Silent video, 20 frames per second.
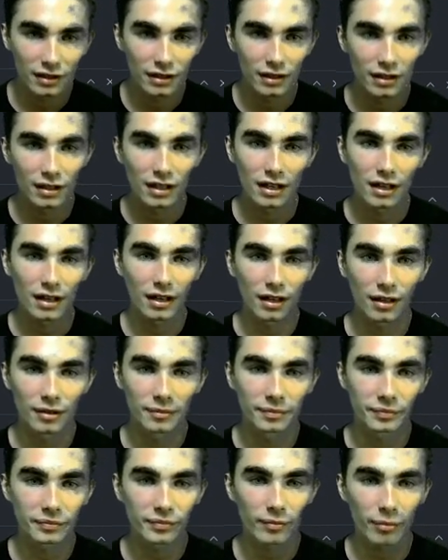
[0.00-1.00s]

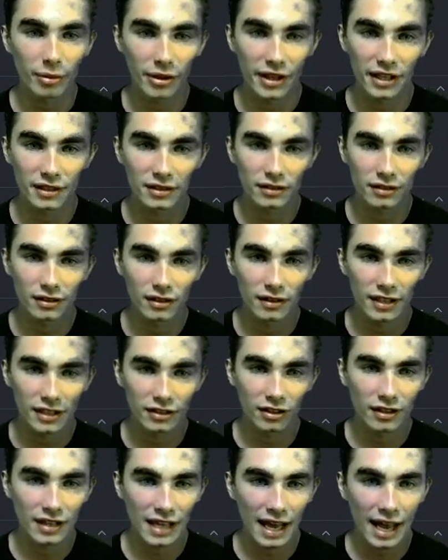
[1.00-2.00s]
But that's on
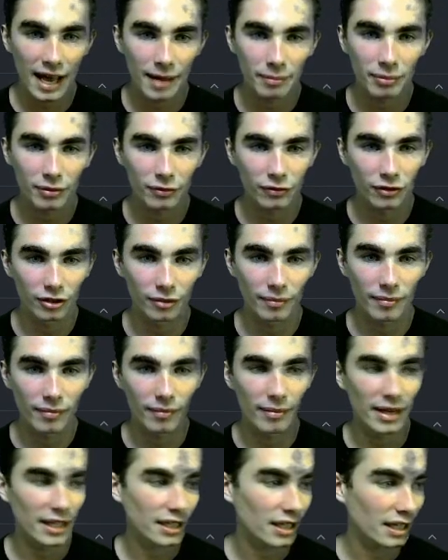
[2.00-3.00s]
the app for
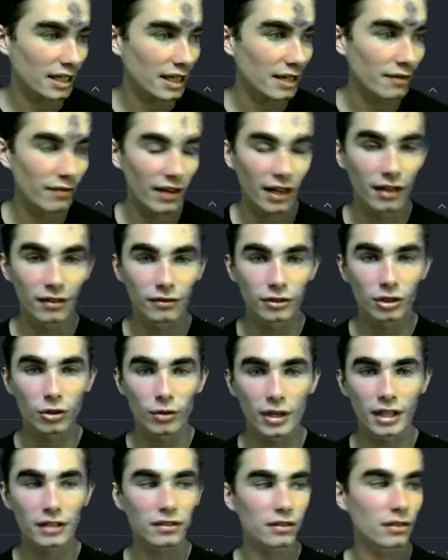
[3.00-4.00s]
making an invalid
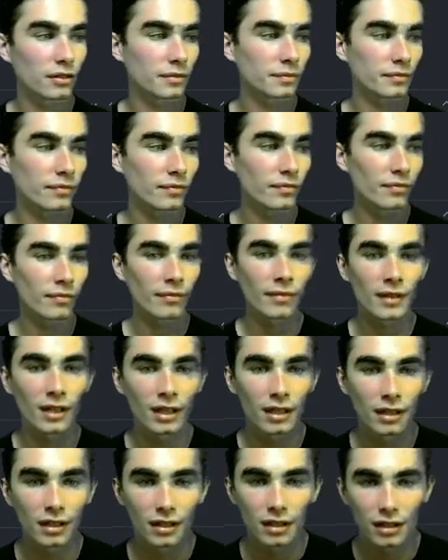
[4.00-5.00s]
request.
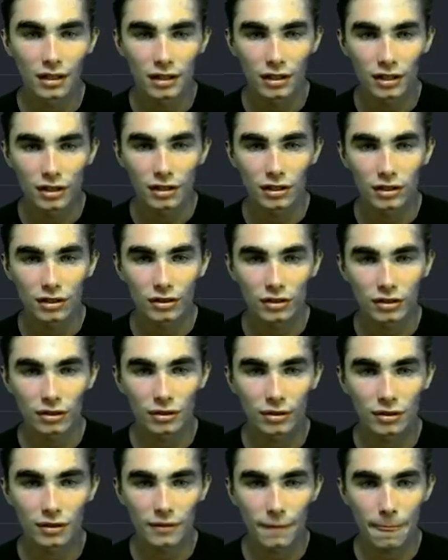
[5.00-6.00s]

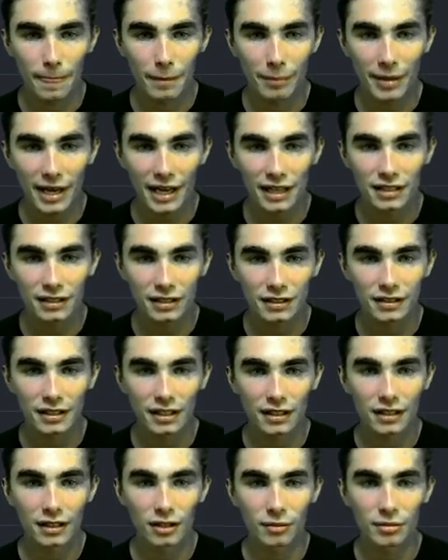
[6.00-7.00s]
So back to send
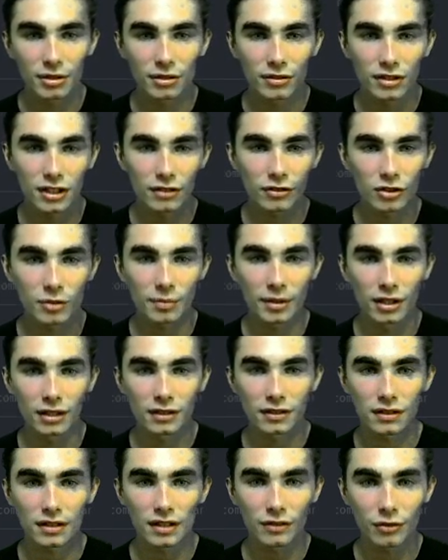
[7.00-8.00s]
NWC
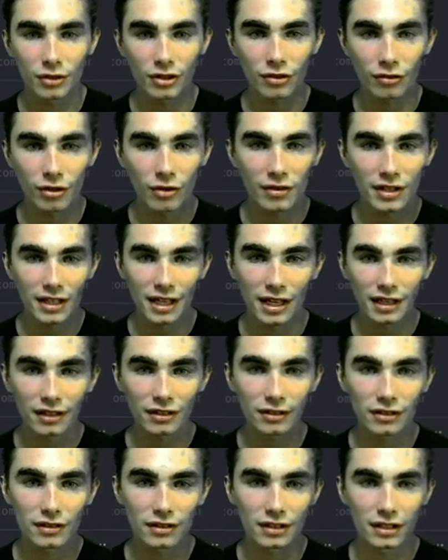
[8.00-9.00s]
response, if we throw any
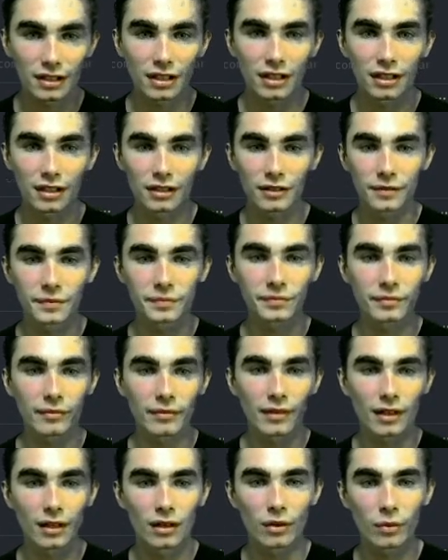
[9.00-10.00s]
errors in here,
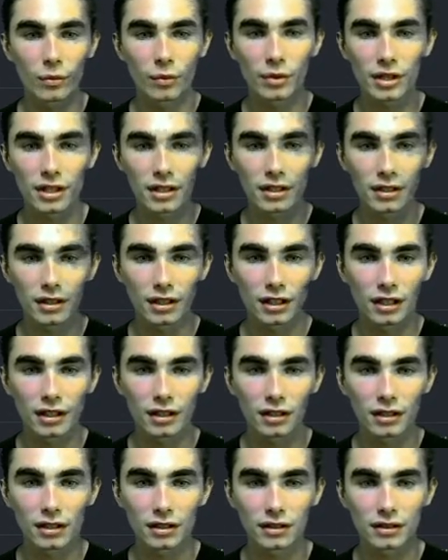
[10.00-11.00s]
we are going
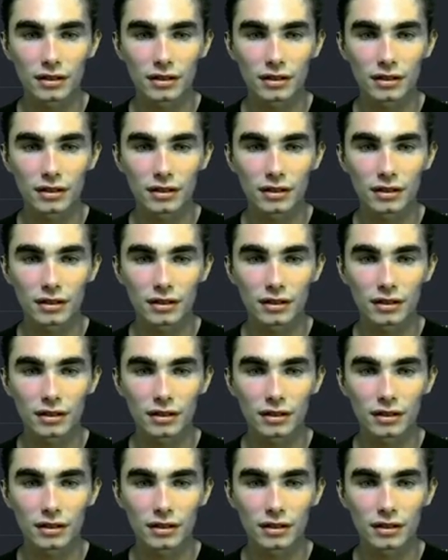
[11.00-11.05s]
to